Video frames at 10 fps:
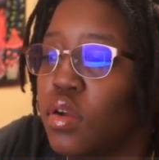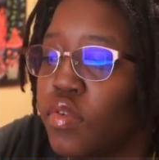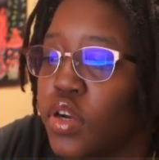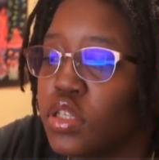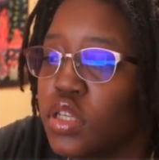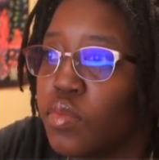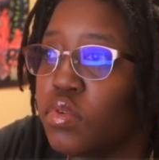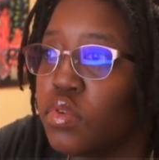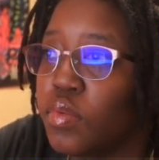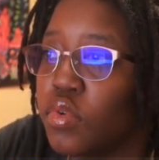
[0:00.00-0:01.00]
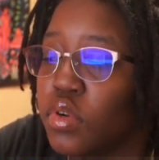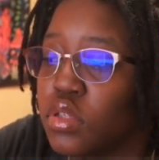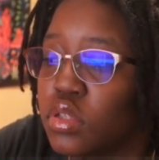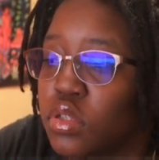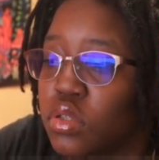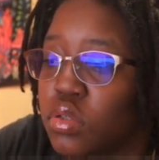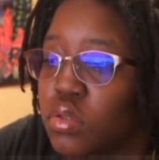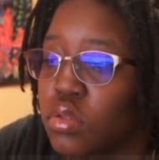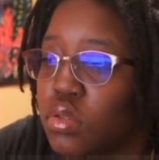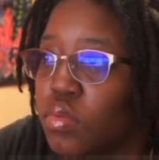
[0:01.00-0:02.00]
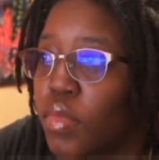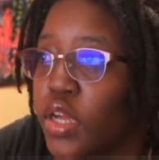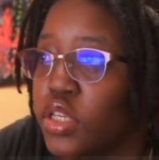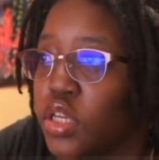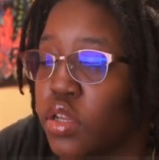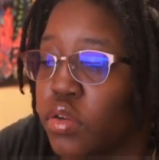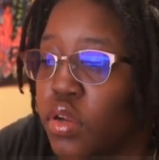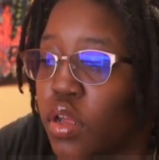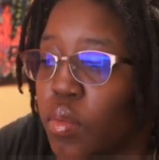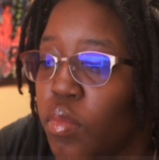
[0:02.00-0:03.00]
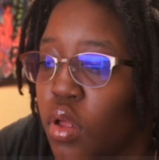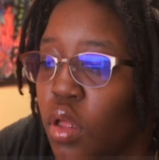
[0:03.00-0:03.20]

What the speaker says: For example, I'm going to use my channel name.